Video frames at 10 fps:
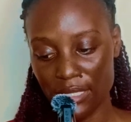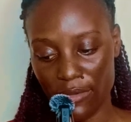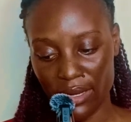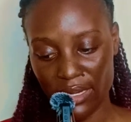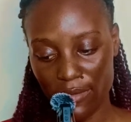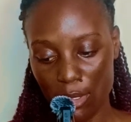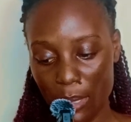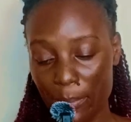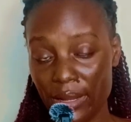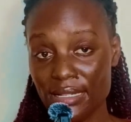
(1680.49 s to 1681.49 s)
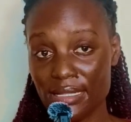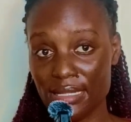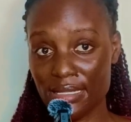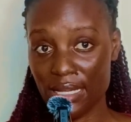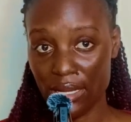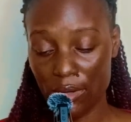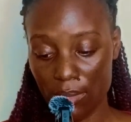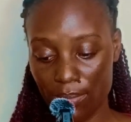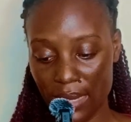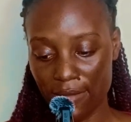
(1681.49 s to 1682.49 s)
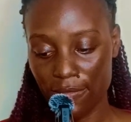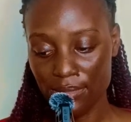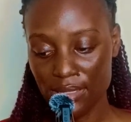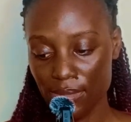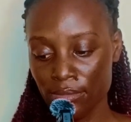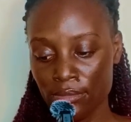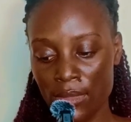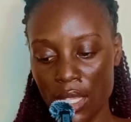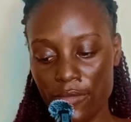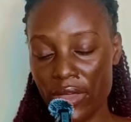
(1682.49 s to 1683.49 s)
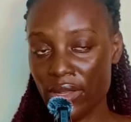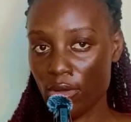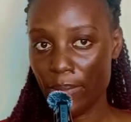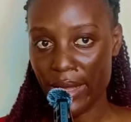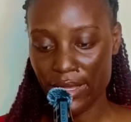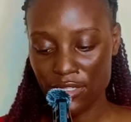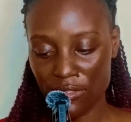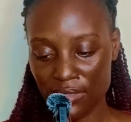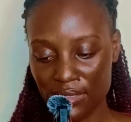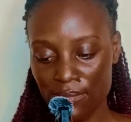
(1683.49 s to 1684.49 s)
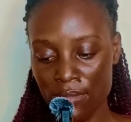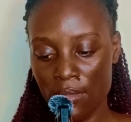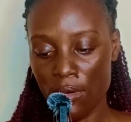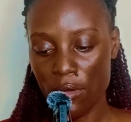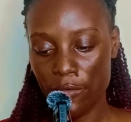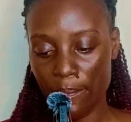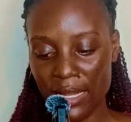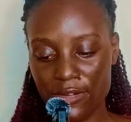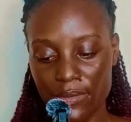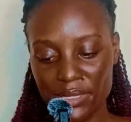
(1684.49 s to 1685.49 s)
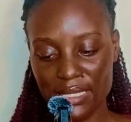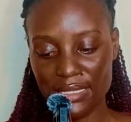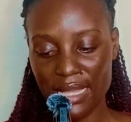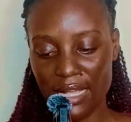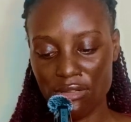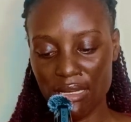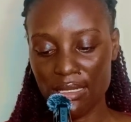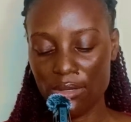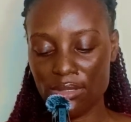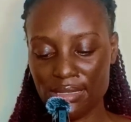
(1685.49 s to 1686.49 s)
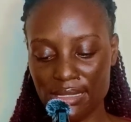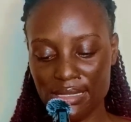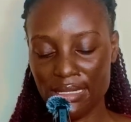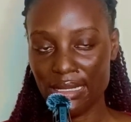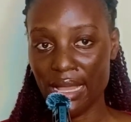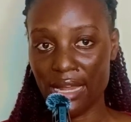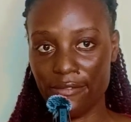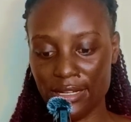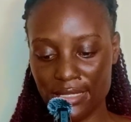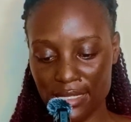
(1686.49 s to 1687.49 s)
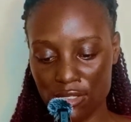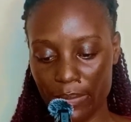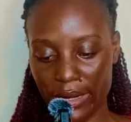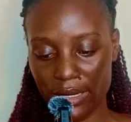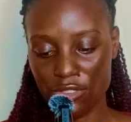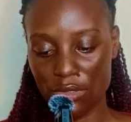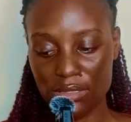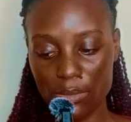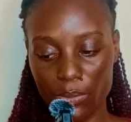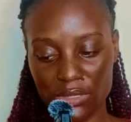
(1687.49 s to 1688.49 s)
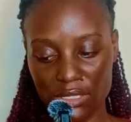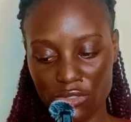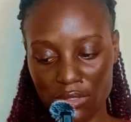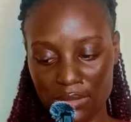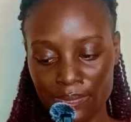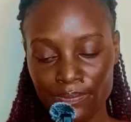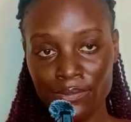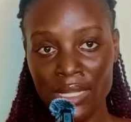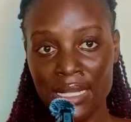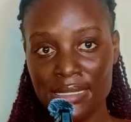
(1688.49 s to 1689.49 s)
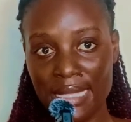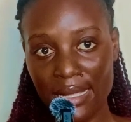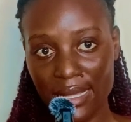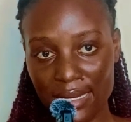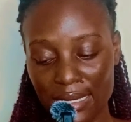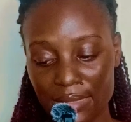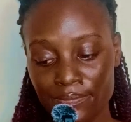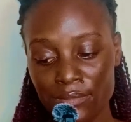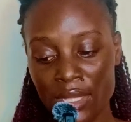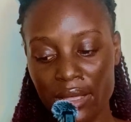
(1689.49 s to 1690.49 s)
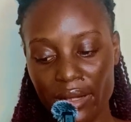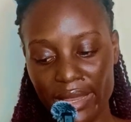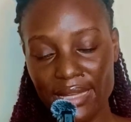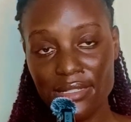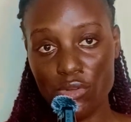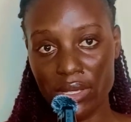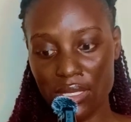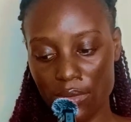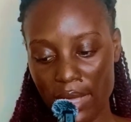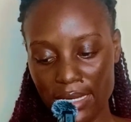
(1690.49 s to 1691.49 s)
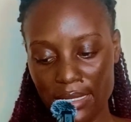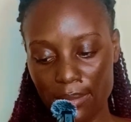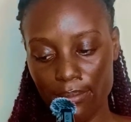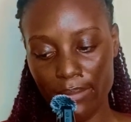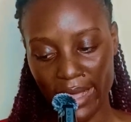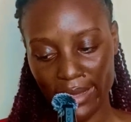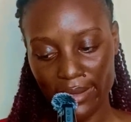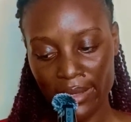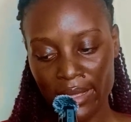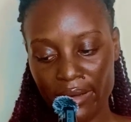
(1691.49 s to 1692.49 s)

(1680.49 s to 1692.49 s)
If you're a developer, prioritize the technical platforms. If you're in operations, look for platforms that actually consistently advertise operations position. Secondly, create your keyword bank.